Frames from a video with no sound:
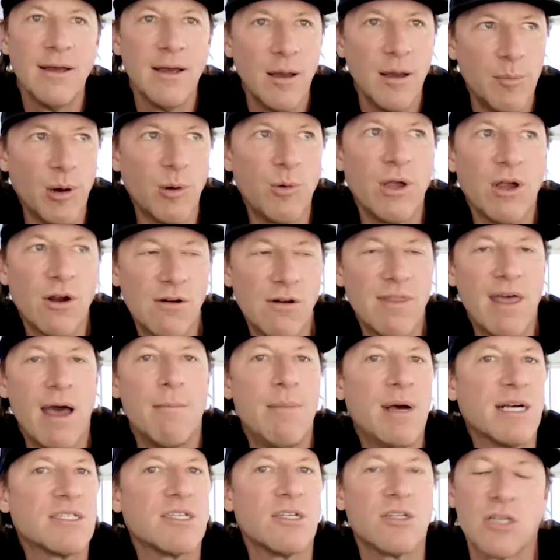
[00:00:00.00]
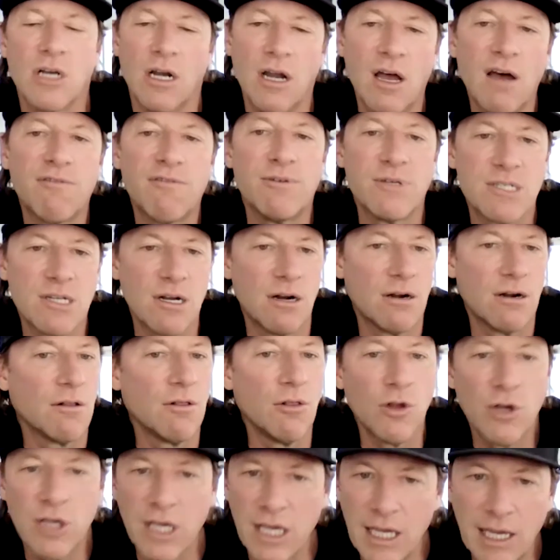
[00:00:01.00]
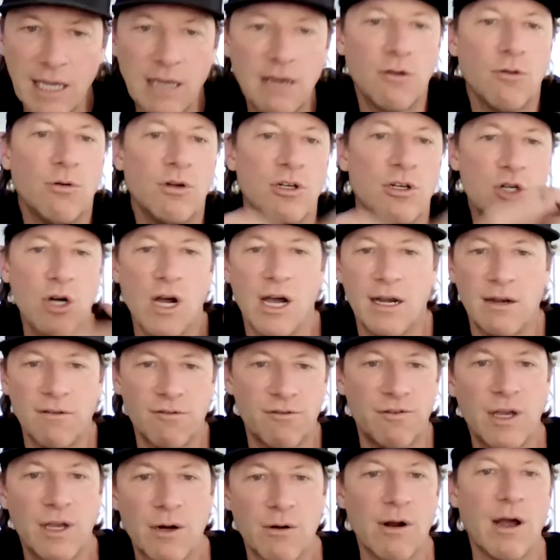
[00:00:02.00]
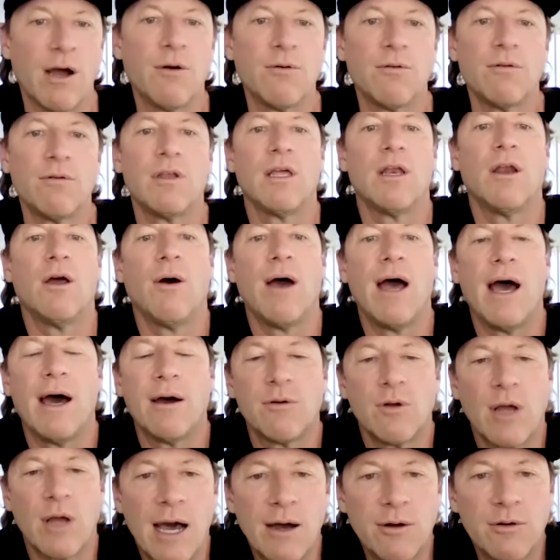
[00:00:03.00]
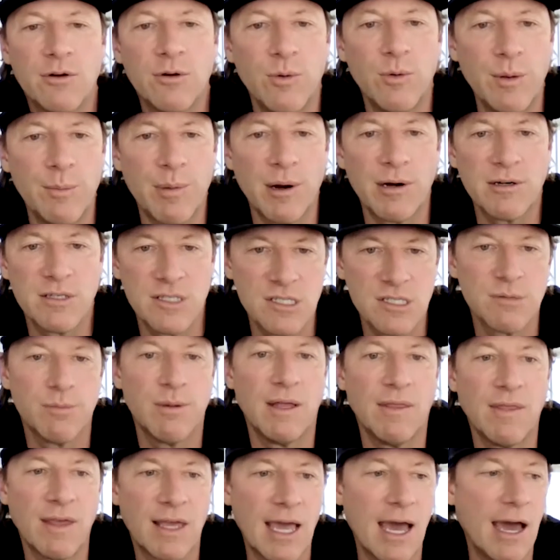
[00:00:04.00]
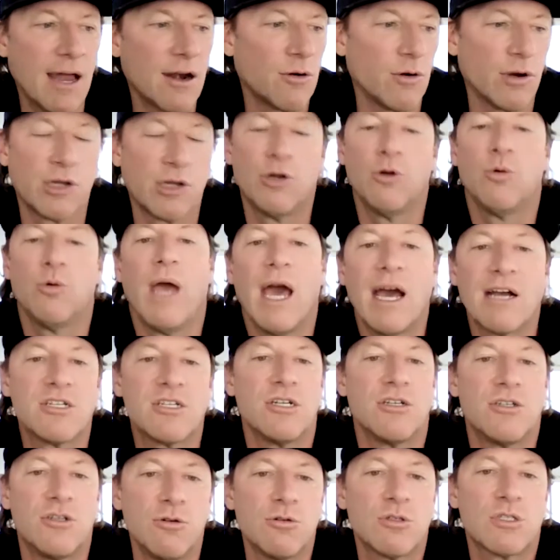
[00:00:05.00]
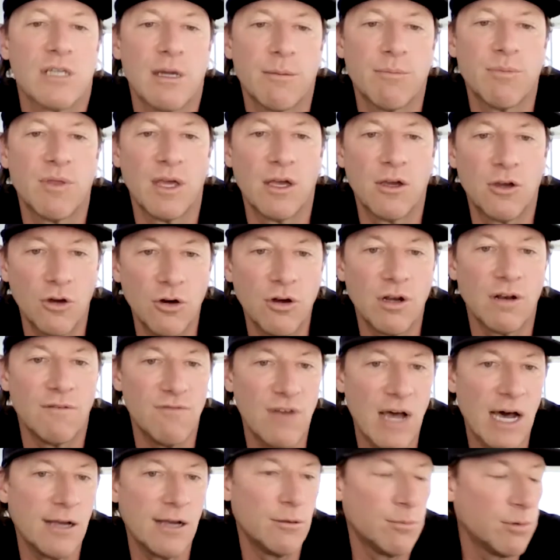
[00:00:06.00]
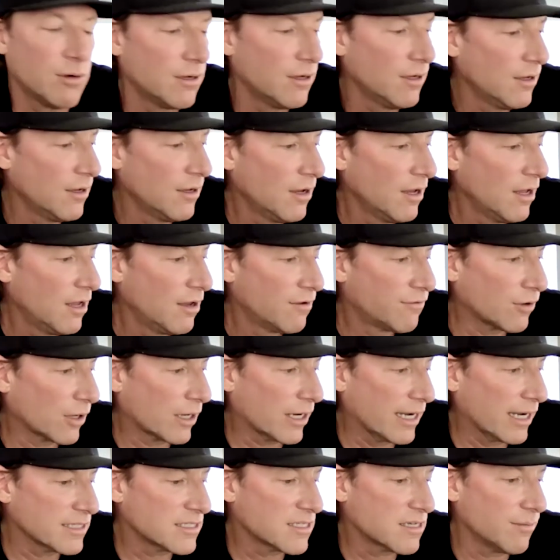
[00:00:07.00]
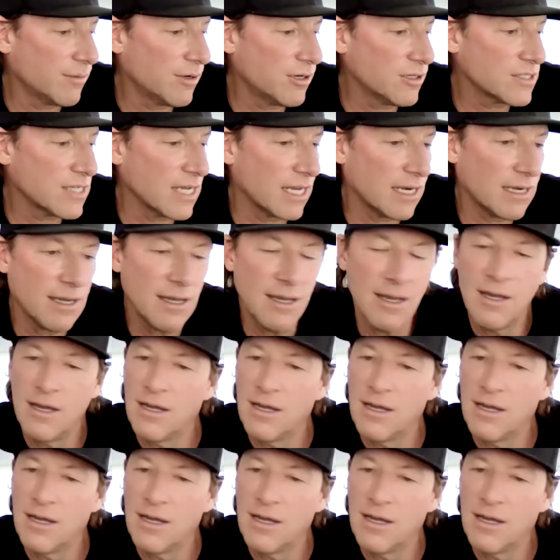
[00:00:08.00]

But we heard that message enough. We started looking into it, trying to figure out, you know, how, do, how could we participate in the category? Could we actually do something good and valuable for customers? And